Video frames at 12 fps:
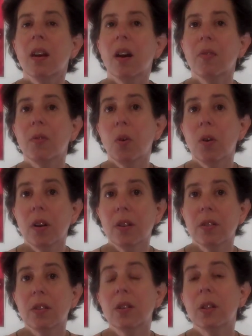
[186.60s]
Of course,
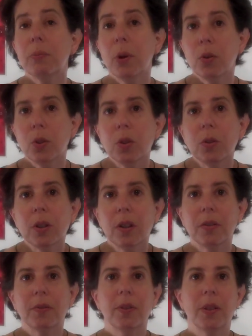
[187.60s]
there's a
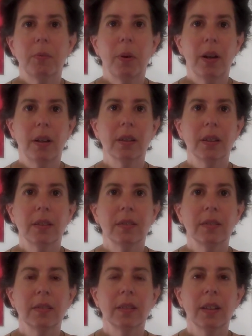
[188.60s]
brochure for the park,
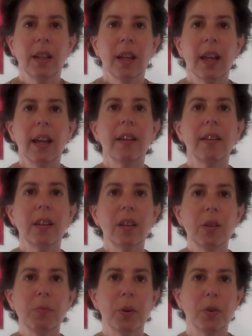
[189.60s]
and in
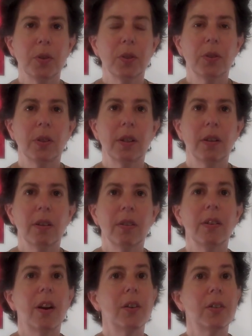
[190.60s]
the brochure
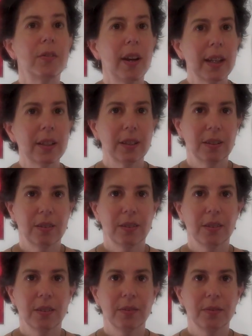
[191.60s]
there are
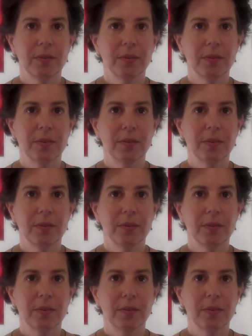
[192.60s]
directions.